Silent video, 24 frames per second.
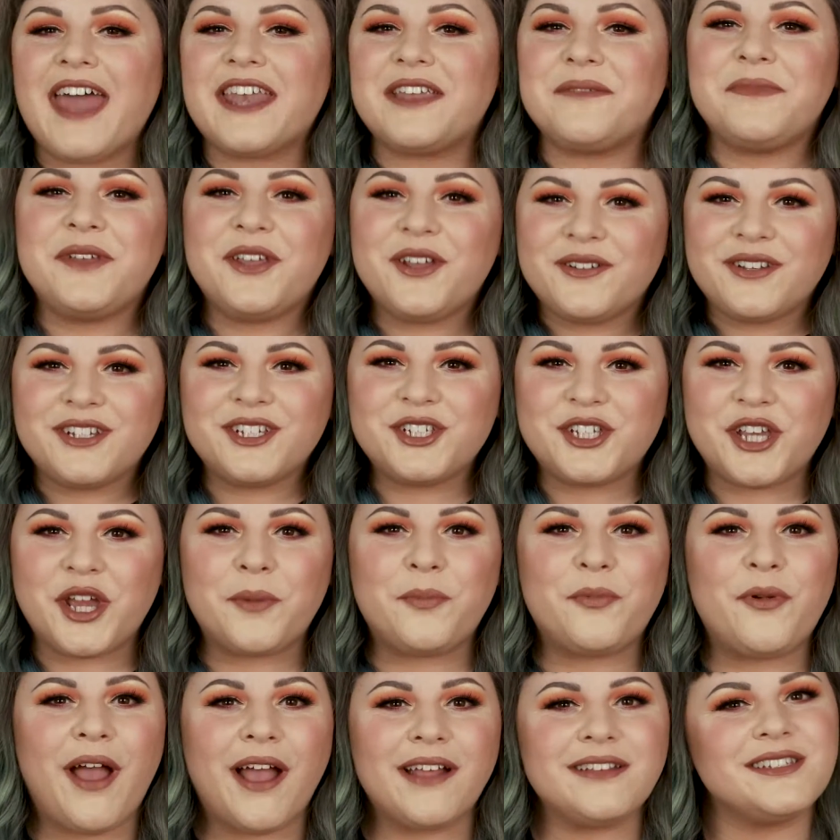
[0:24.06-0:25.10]
and I'm here to share
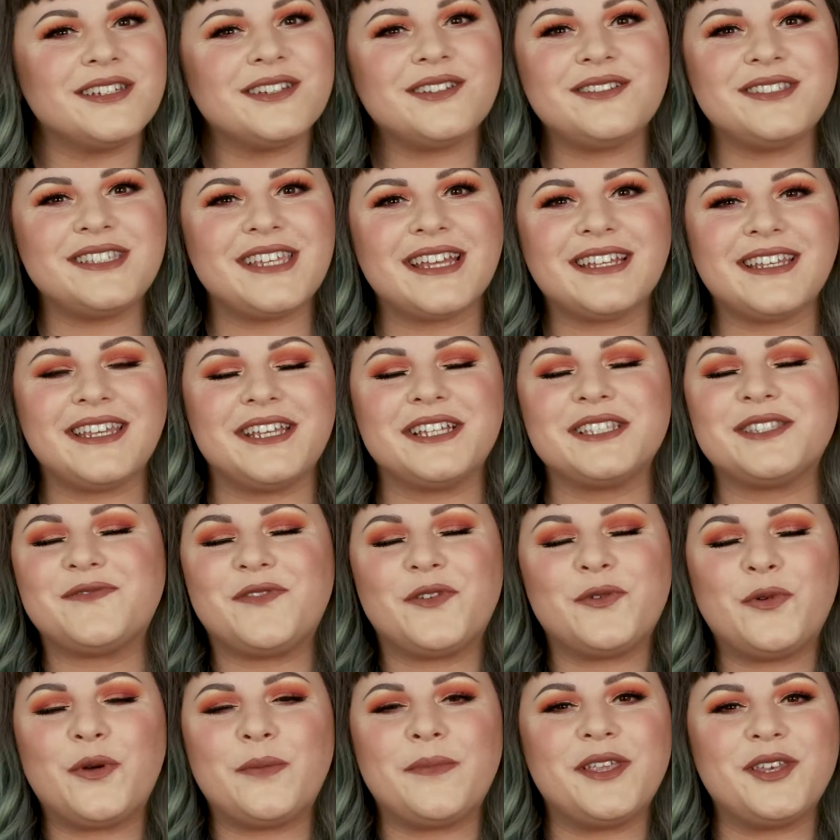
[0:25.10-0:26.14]
practical techniques
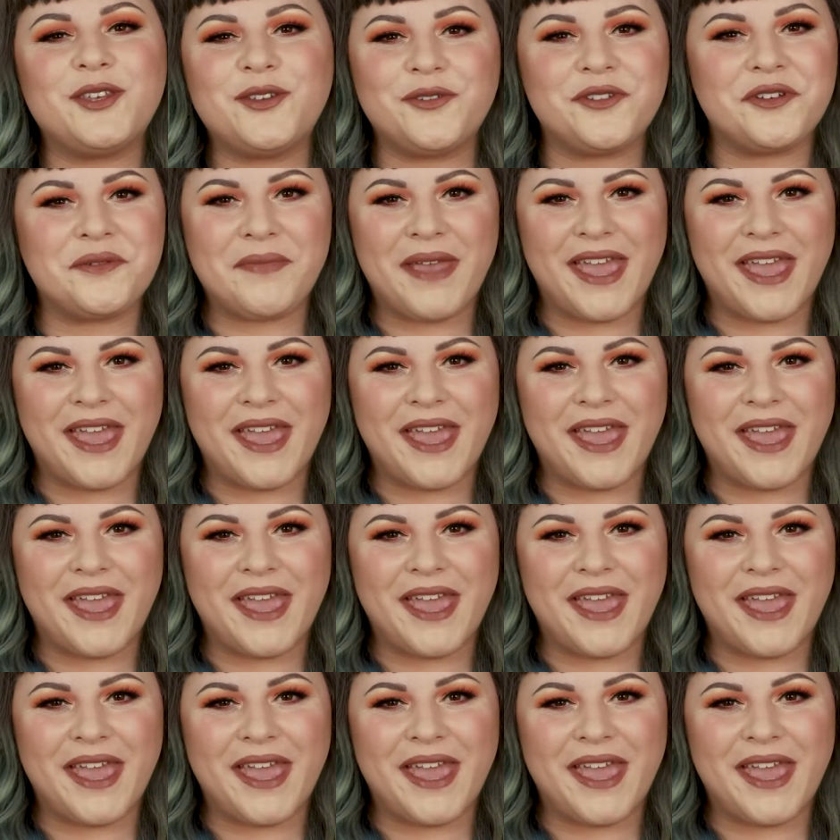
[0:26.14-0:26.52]
for women new to